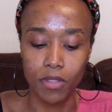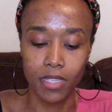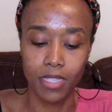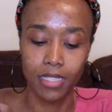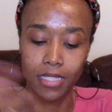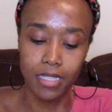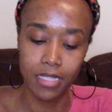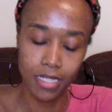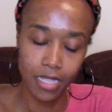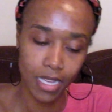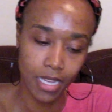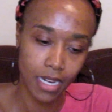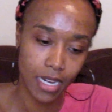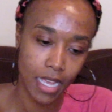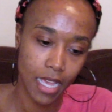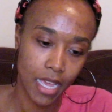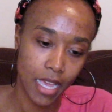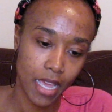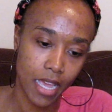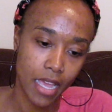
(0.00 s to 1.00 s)
then
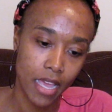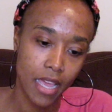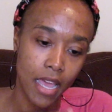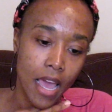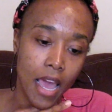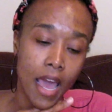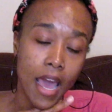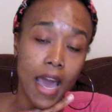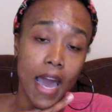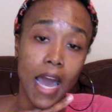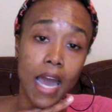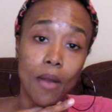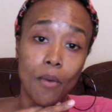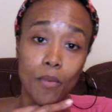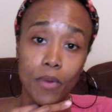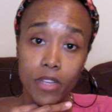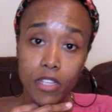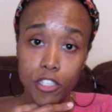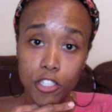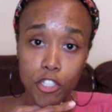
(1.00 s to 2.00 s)
Sunday, I
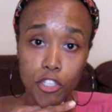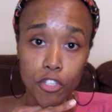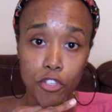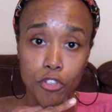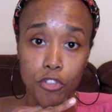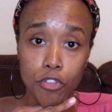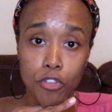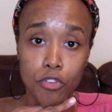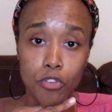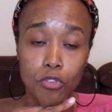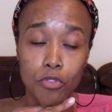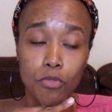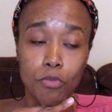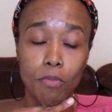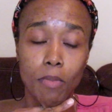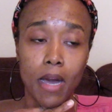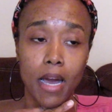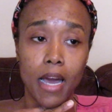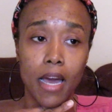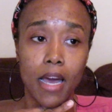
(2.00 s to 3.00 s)
went to
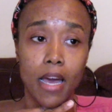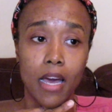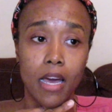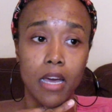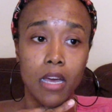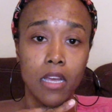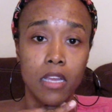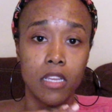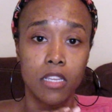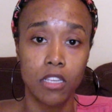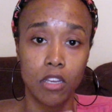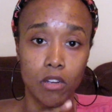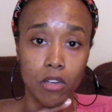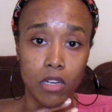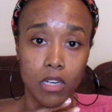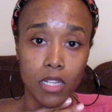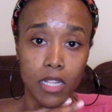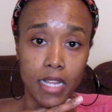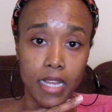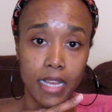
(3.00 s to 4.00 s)
my
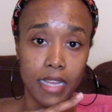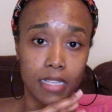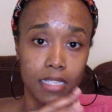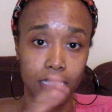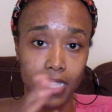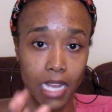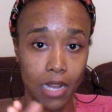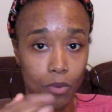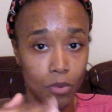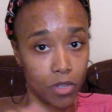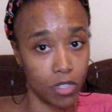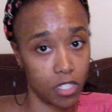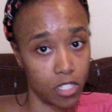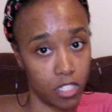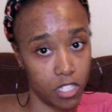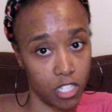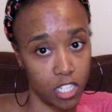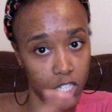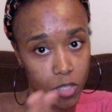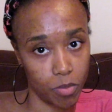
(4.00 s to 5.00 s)
yoga class, not one to
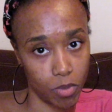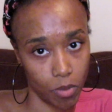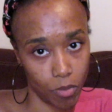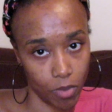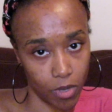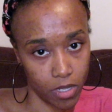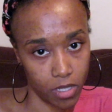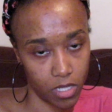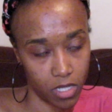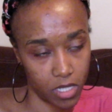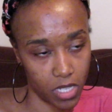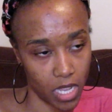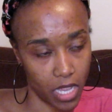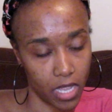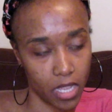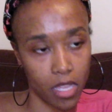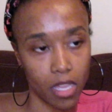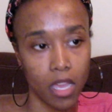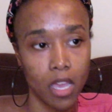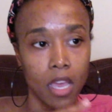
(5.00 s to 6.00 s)
teach, but one to
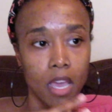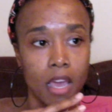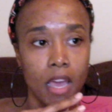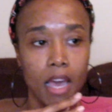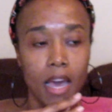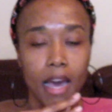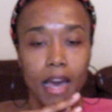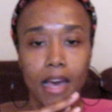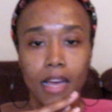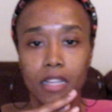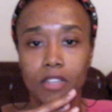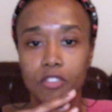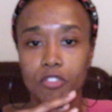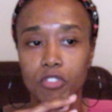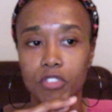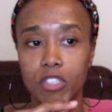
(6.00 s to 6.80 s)
take. I